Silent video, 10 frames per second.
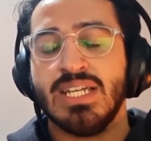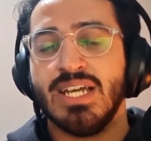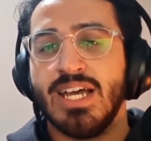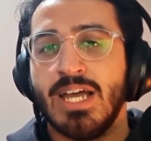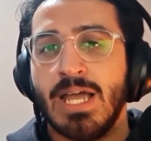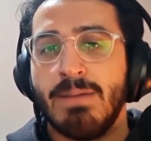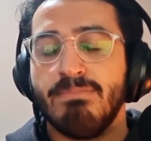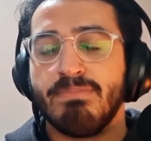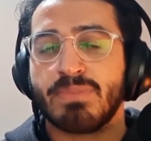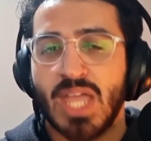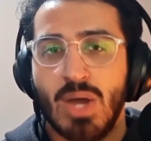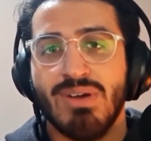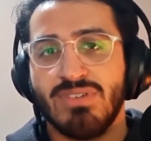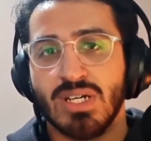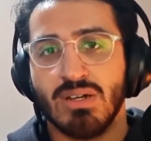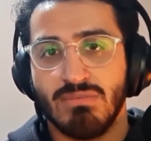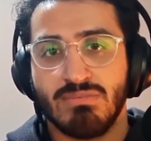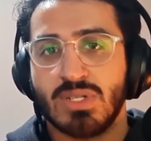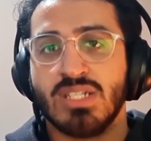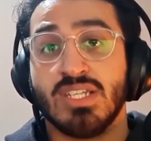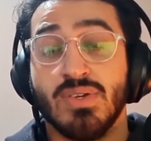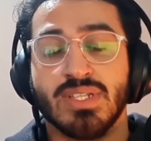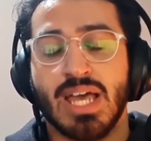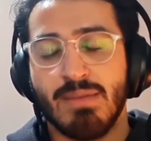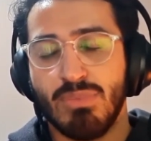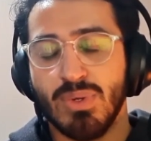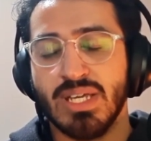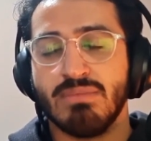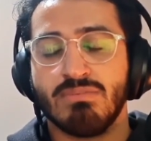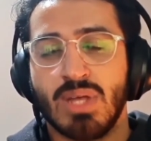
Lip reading: However, considering that I bought it